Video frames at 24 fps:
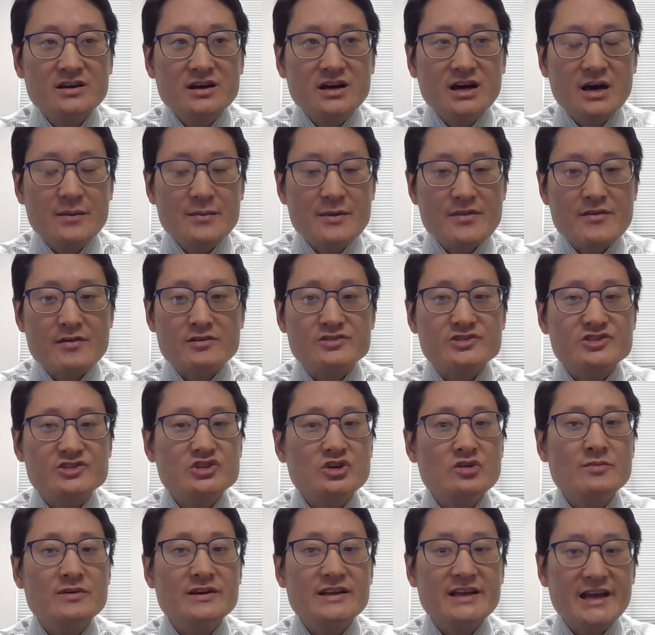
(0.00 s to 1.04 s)
Um, and there are so
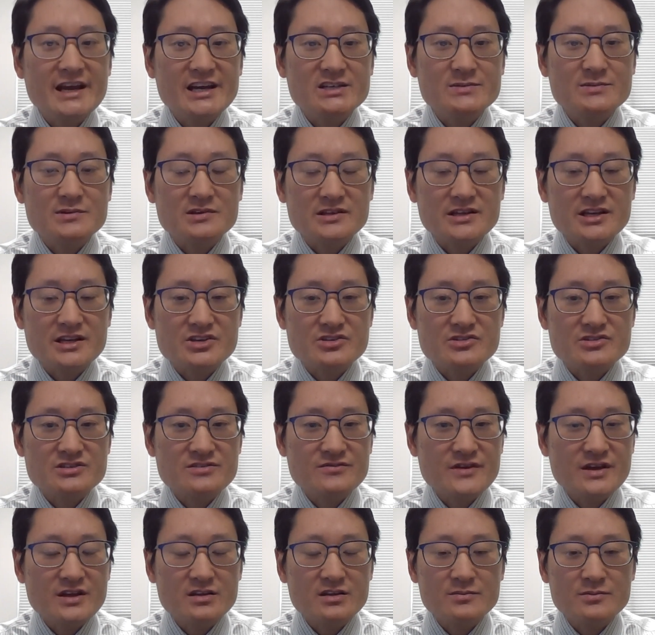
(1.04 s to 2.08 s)
many expert lectures
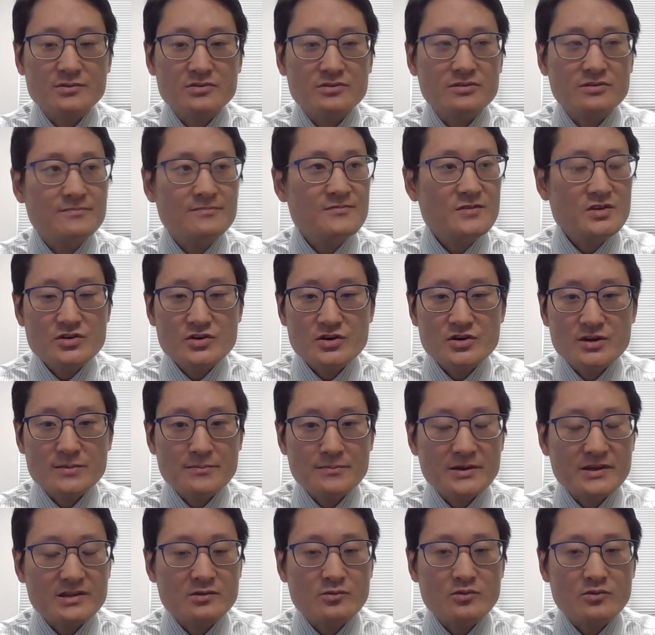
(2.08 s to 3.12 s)
available. You can
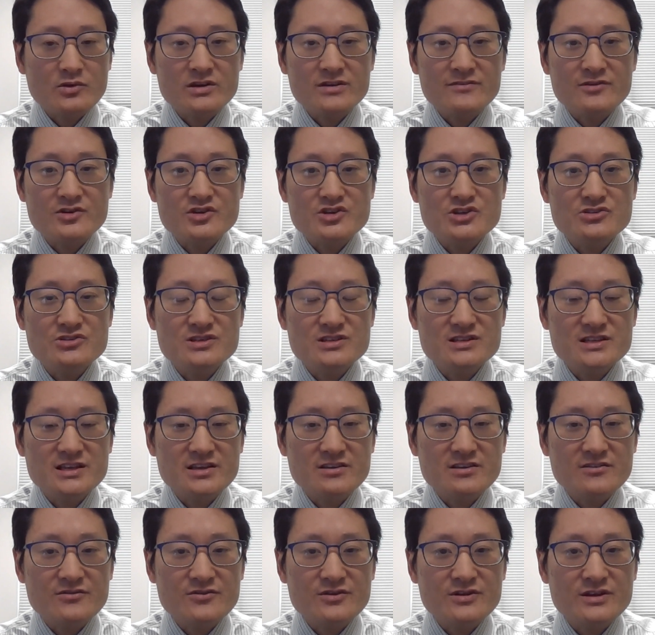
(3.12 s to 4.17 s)
pick the one of your choosing that
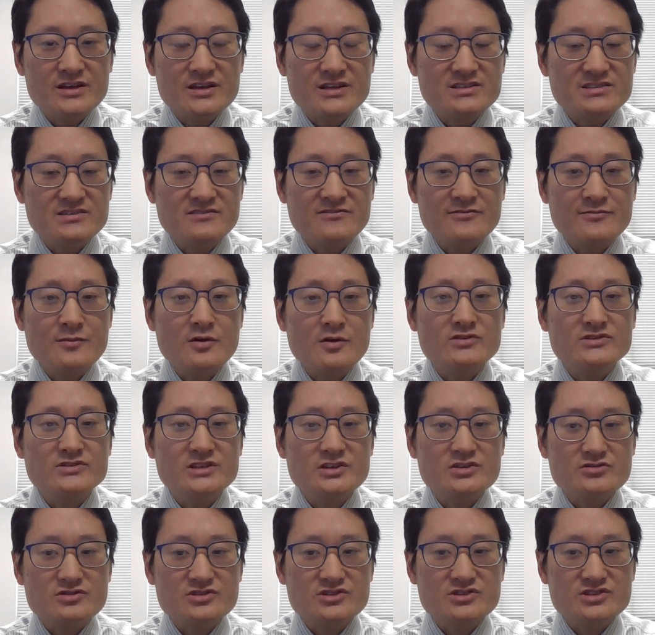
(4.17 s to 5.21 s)
you feel like is of most
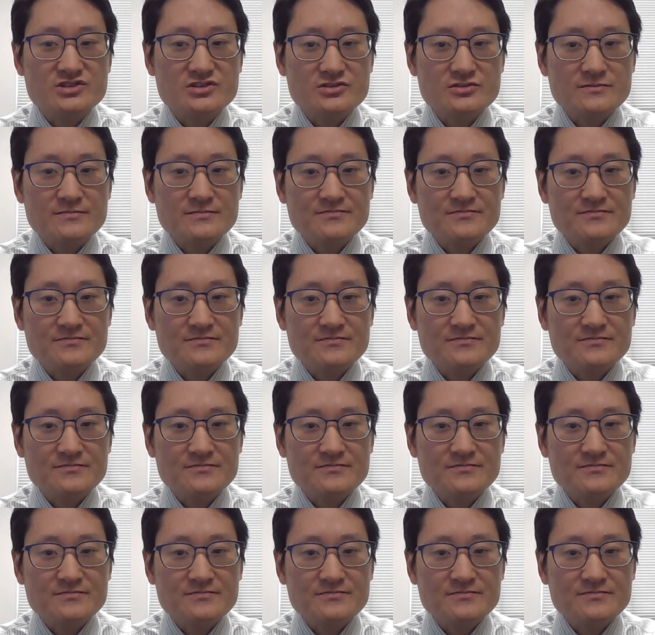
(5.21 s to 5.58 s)
interest to you.